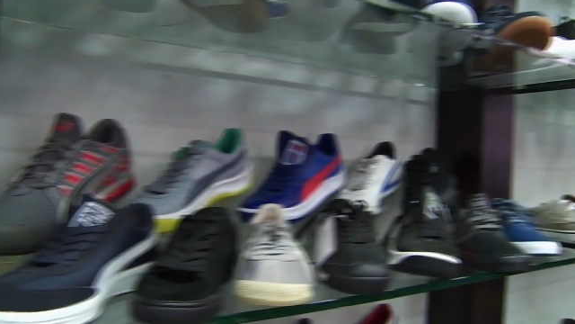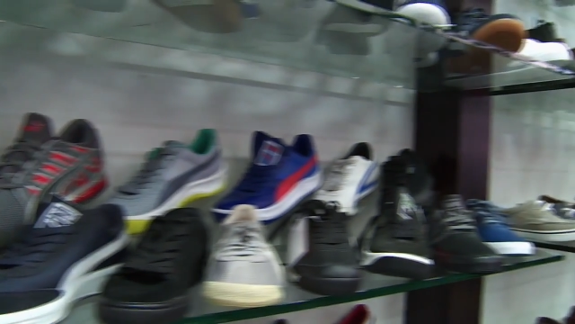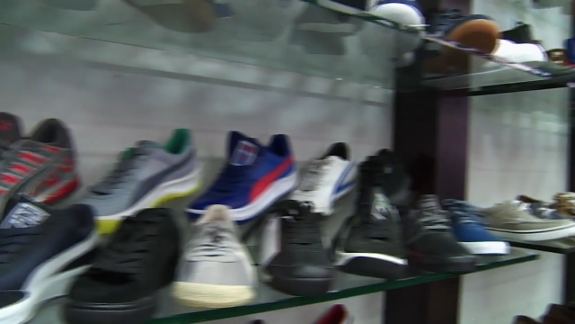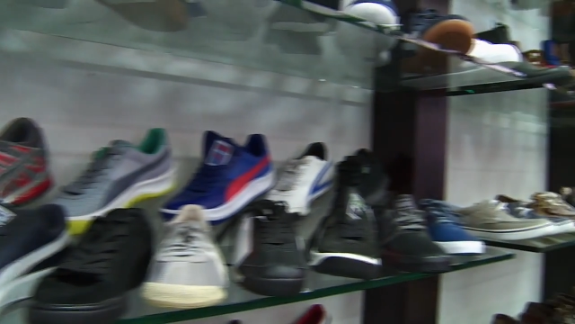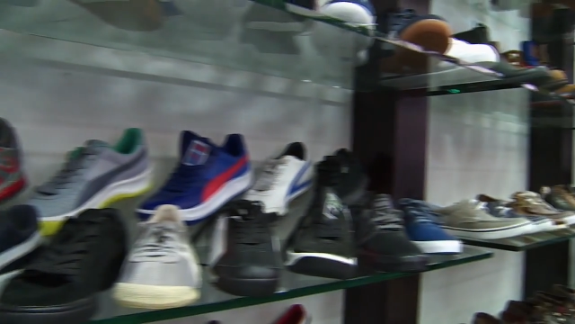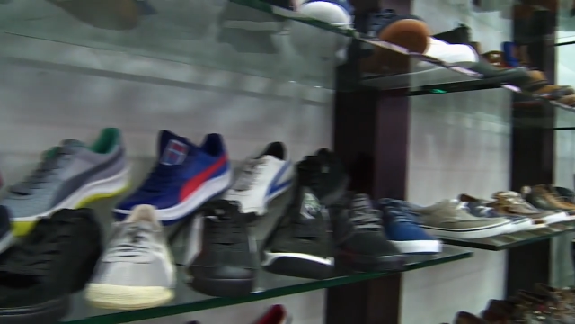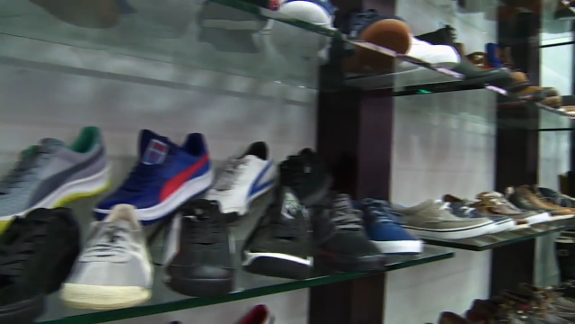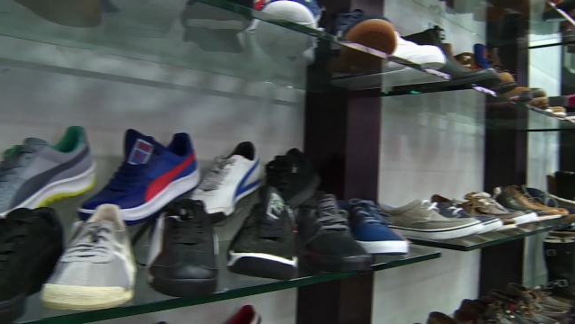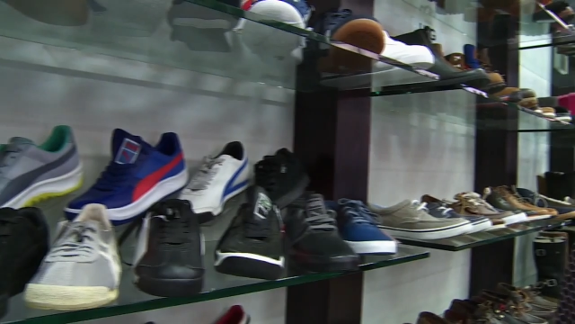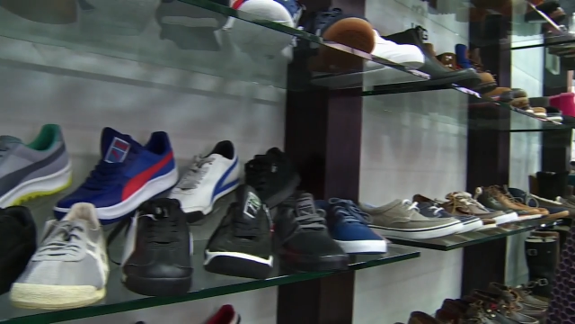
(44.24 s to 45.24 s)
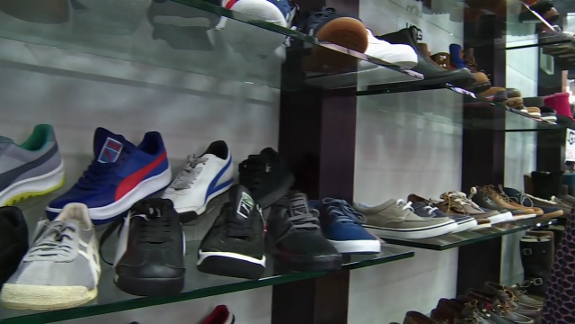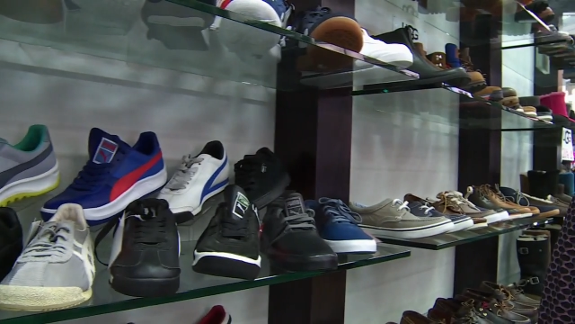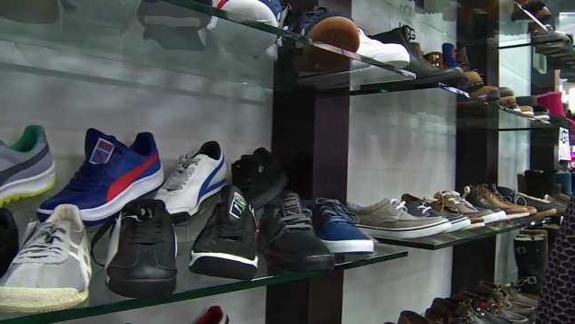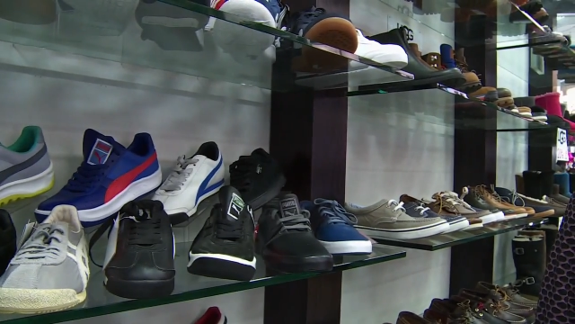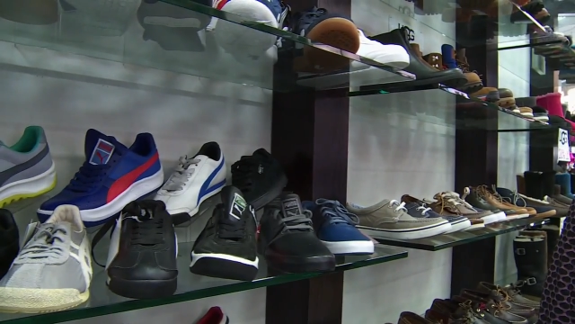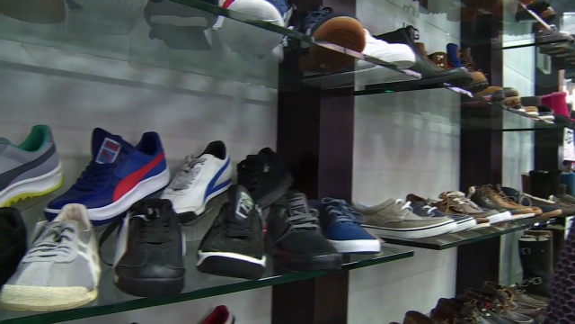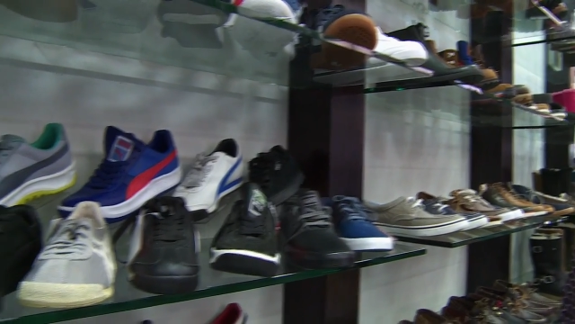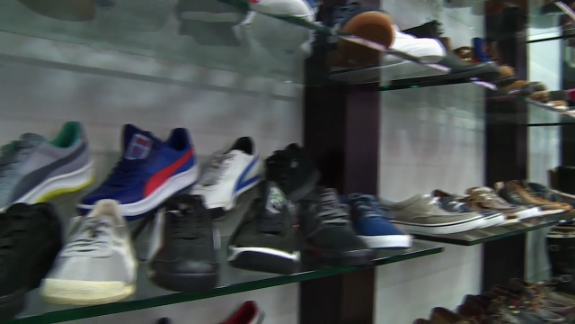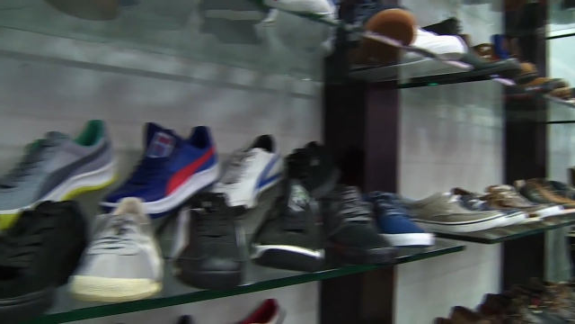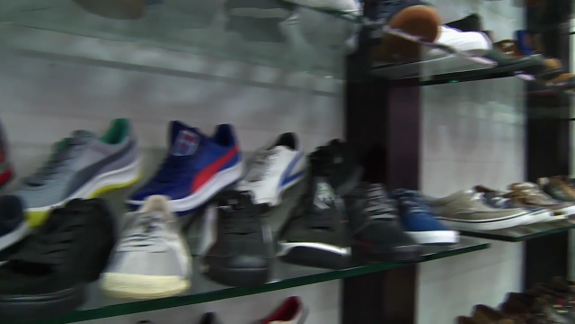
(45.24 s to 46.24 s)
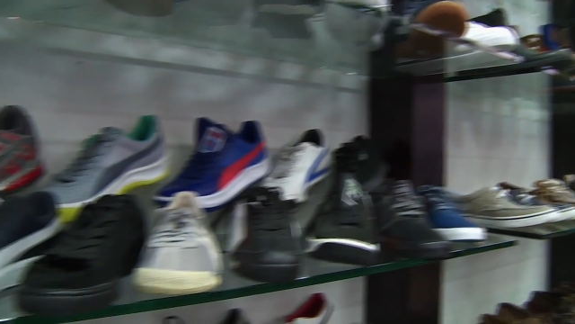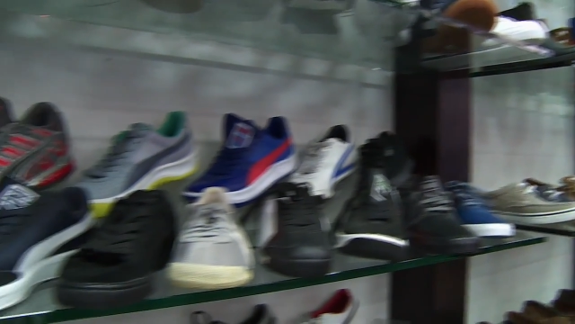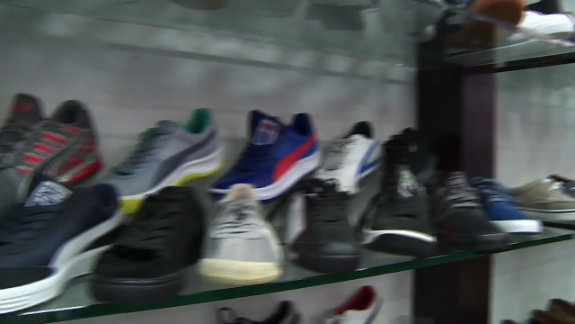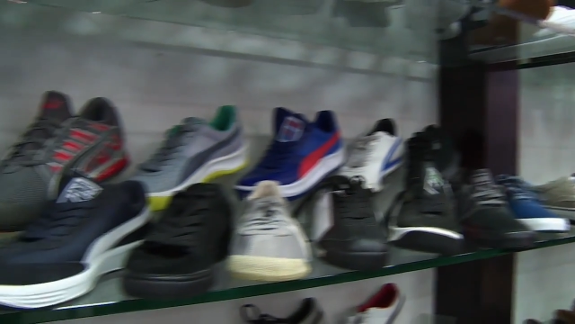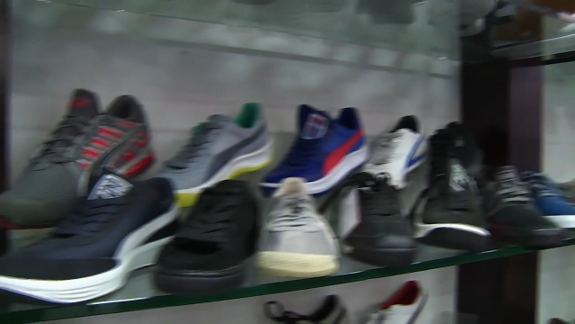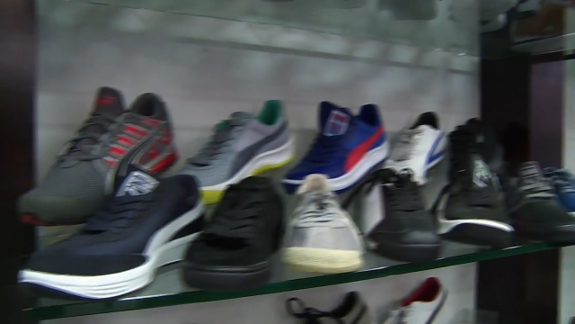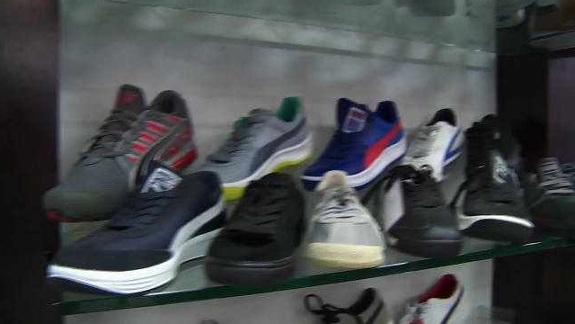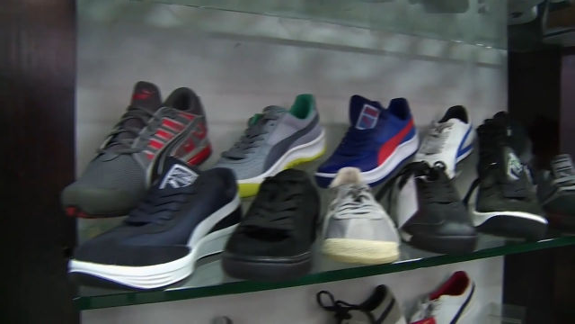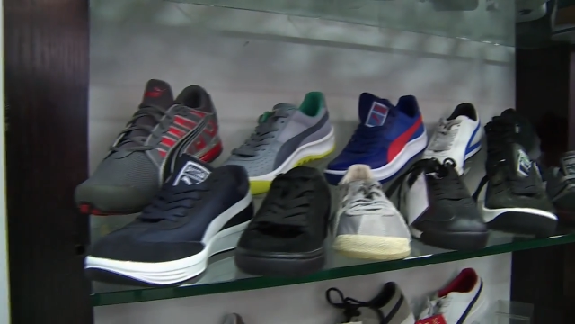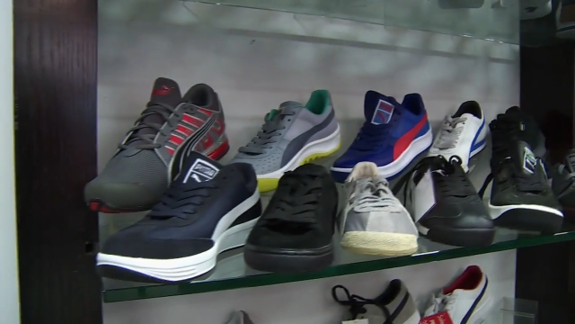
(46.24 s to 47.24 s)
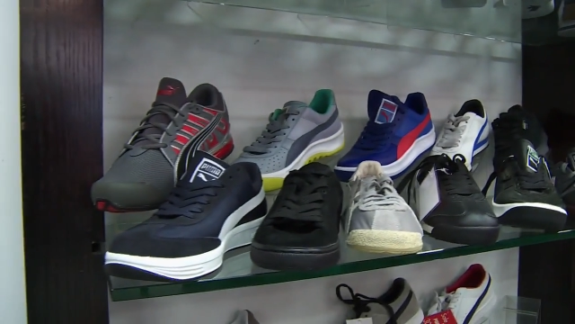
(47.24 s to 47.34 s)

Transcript: (no speaker visible)